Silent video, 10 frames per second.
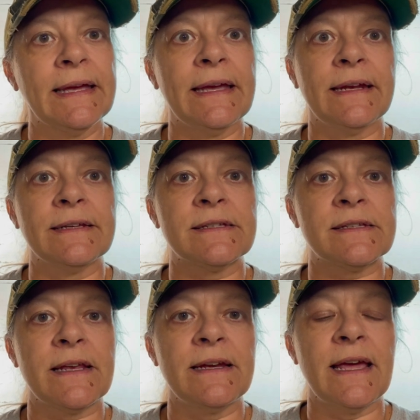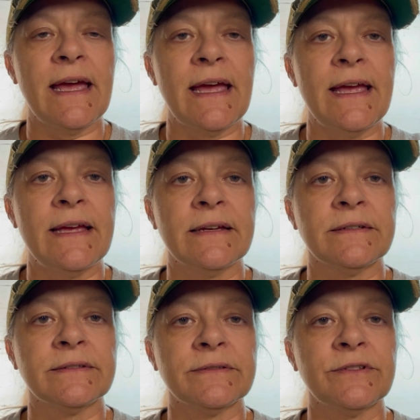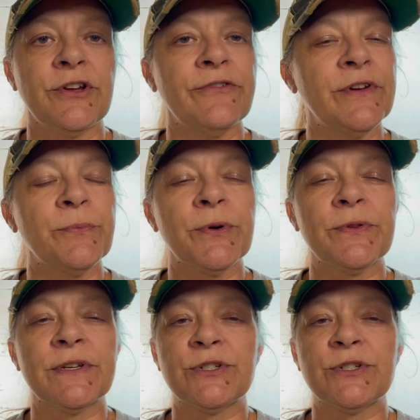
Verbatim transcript: It is Sunday, November the